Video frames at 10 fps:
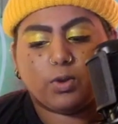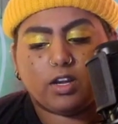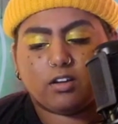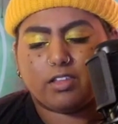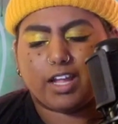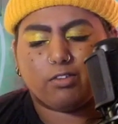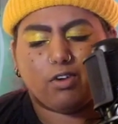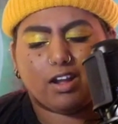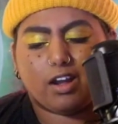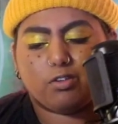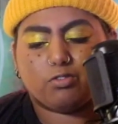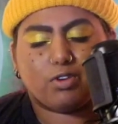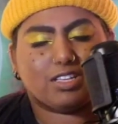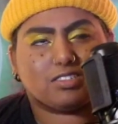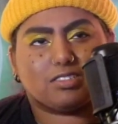Queer like wrung out
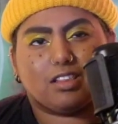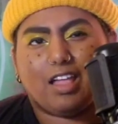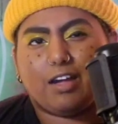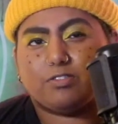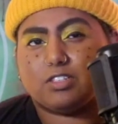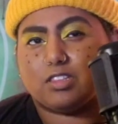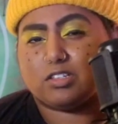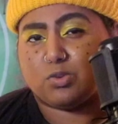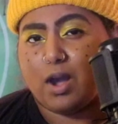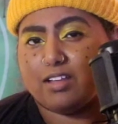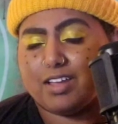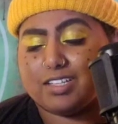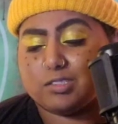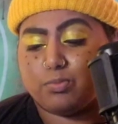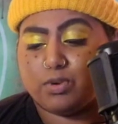wrists left in the
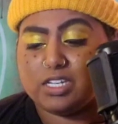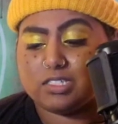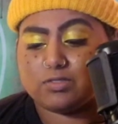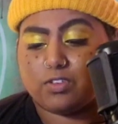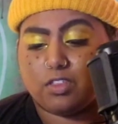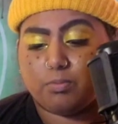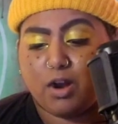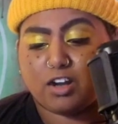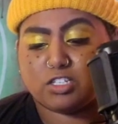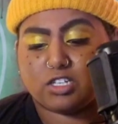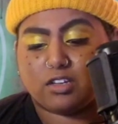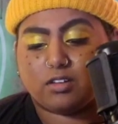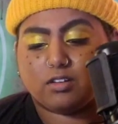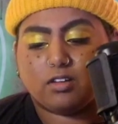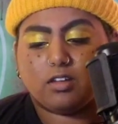twilight's breeze for the parching.